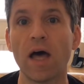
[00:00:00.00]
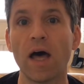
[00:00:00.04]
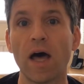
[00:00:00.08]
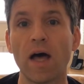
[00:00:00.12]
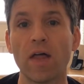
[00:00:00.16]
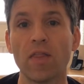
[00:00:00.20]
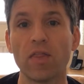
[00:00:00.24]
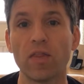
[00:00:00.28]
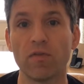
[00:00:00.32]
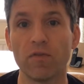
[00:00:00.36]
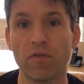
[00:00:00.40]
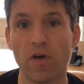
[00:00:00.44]

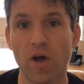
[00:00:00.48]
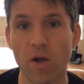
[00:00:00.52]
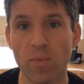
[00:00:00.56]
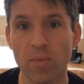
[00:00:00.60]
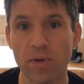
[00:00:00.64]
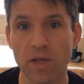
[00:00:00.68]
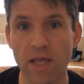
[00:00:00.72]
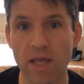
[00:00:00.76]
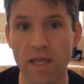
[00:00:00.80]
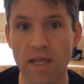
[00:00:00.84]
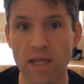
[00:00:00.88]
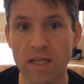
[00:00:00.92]
and the Fire
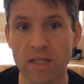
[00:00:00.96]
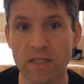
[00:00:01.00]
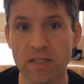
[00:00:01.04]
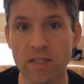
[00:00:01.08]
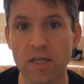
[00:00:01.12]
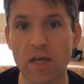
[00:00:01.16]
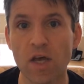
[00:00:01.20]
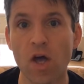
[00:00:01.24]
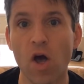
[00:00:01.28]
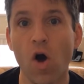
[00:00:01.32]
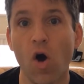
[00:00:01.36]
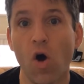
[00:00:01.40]
Brigade.
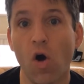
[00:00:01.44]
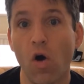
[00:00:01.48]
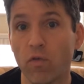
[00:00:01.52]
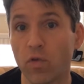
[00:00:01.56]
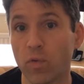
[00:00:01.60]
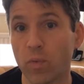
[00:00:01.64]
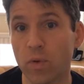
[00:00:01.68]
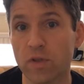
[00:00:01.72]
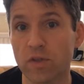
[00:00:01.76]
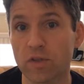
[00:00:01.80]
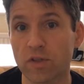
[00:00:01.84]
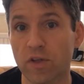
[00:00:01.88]
Of
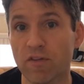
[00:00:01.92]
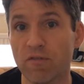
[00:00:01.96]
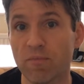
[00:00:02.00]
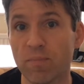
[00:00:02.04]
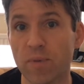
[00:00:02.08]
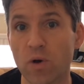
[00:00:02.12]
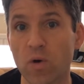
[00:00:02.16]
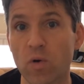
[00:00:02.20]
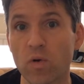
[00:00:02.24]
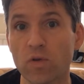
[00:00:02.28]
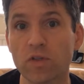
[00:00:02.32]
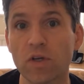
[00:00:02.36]
the ones I've
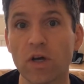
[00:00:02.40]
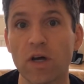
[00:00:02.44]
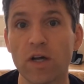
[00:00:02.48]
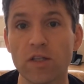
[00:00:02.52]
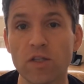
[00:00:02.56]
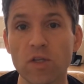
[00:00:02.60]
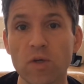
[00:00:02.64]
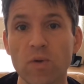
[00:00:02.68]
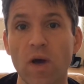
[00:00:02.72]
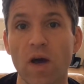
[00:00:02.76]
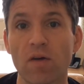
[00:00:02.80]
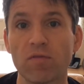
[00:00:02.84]
built, I
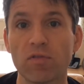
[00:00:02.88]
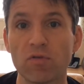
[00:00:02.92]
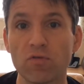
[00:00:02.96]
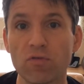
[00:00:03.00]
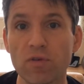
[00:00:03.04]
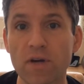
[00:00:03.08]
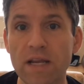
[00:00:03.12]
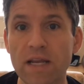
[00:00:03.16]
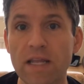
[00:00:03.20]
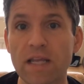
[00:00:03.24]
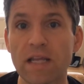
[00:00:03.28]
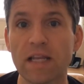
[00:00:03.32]
do have a
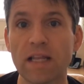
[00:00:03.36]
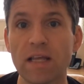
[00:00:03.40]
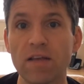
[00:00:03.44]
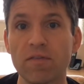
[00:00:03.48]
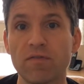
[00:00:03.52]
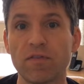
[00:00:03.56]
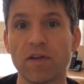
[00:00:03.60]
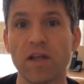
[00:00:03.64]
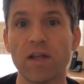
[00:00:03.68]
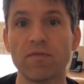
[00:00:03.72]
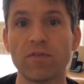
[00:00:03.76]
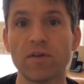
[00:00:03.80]
really clear
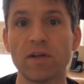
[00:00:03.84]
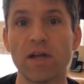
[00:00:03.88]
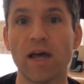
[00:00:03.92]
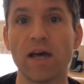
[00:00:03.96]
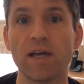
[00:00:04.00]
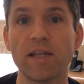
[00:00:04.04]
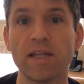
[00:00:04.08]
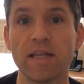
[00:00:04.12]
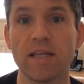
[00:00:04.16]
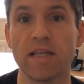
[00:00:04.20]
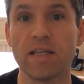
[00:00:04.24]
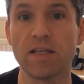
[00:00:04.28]
favourite,
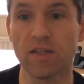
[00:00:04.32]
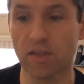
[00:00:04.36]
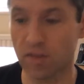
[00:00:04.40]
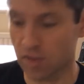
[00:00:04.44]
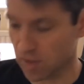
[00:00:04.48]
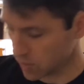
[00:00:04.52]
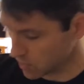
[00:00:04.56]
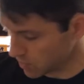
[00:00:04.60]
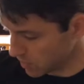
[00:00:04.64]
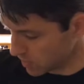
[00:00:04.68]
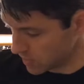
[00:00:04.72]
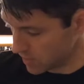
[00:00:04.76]
and it is
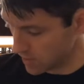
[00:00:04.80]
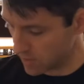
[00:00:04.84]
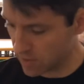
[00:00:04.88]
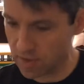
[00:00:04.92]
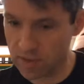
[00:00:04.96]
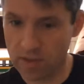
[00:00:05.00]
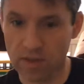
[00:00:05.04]
this one,